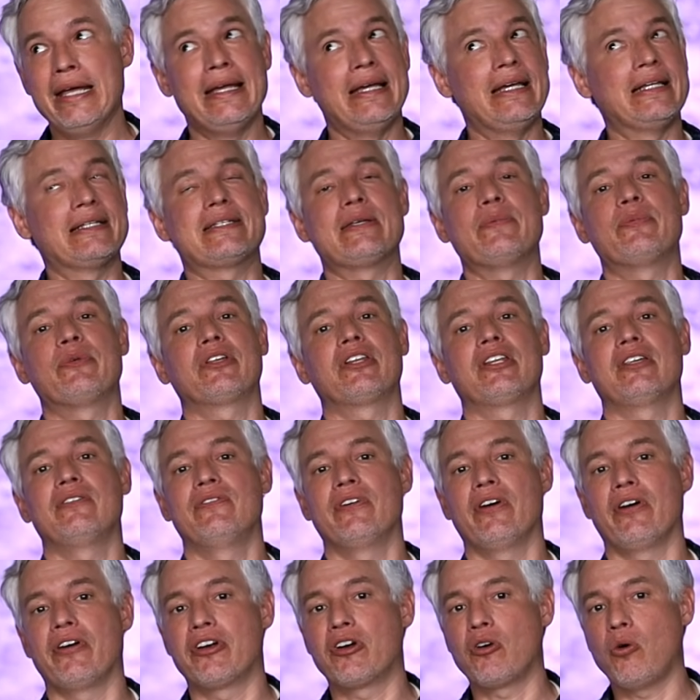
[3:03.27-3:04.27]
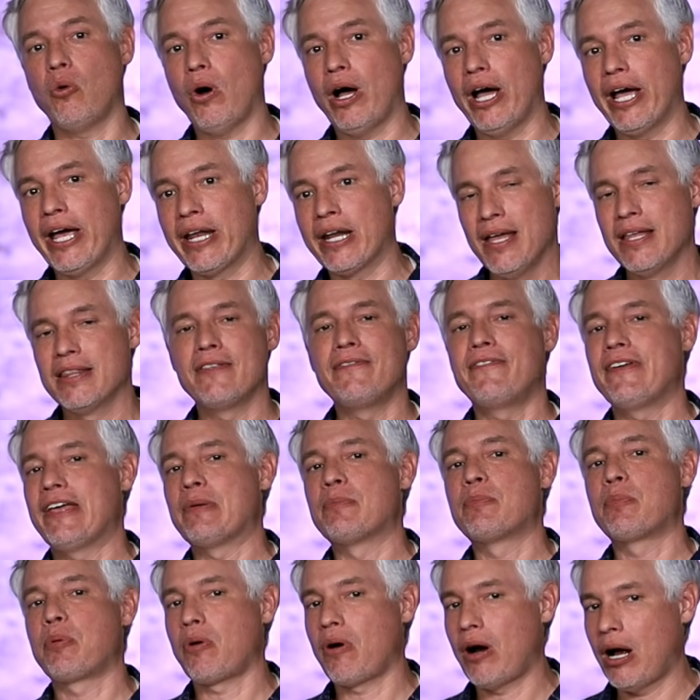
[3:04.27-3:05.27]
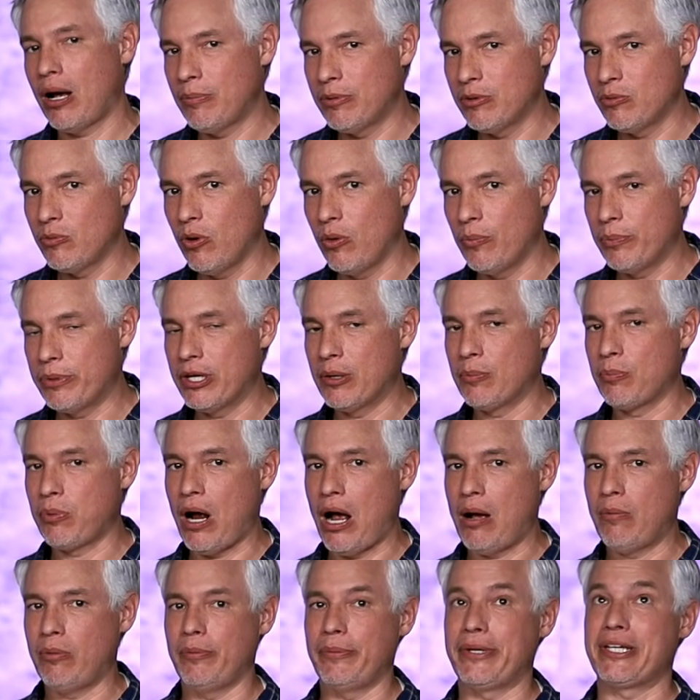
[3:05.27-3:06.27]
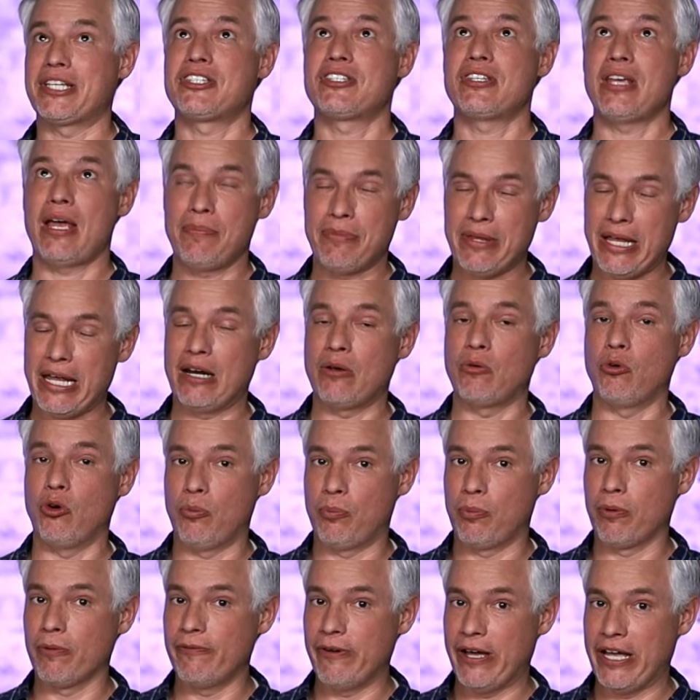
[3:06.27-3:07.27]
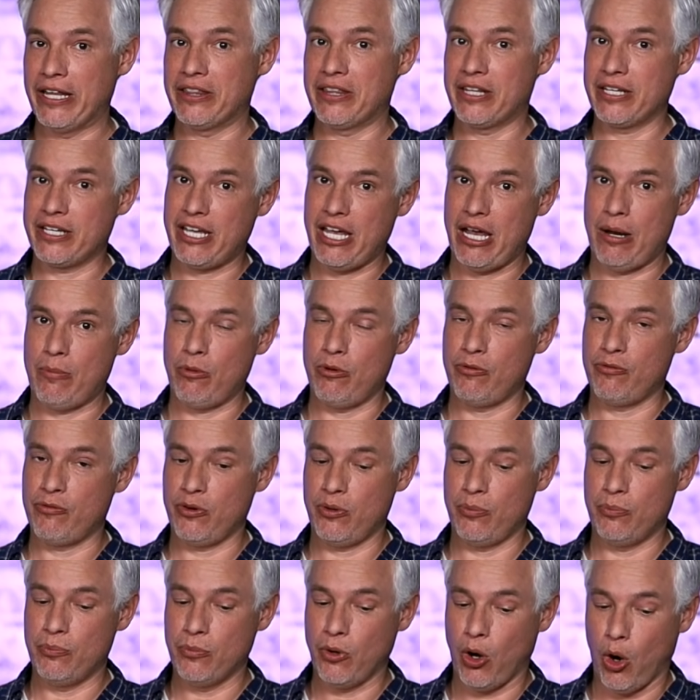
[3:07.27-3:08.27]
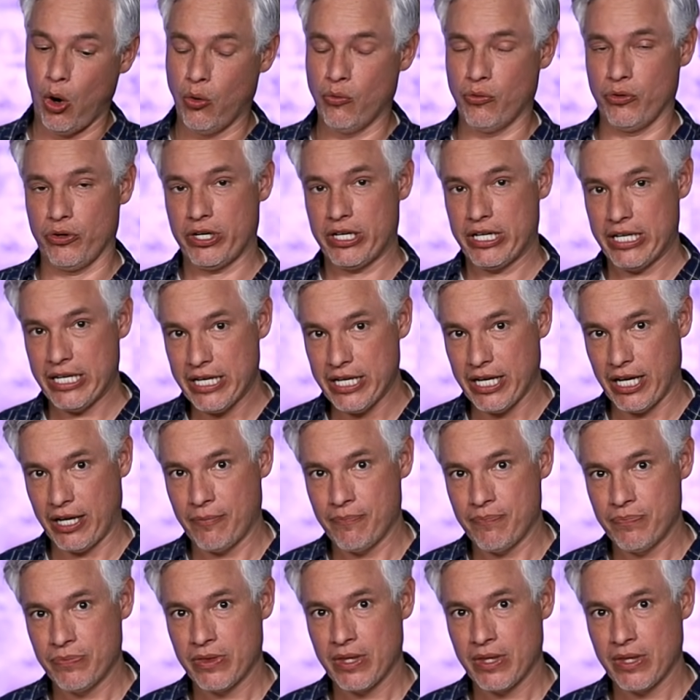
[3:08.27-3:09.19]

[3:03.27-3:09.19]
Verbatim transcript: It's typically very quiet. The fan probably won't be a problem, except that it will prevent the camera from overheating.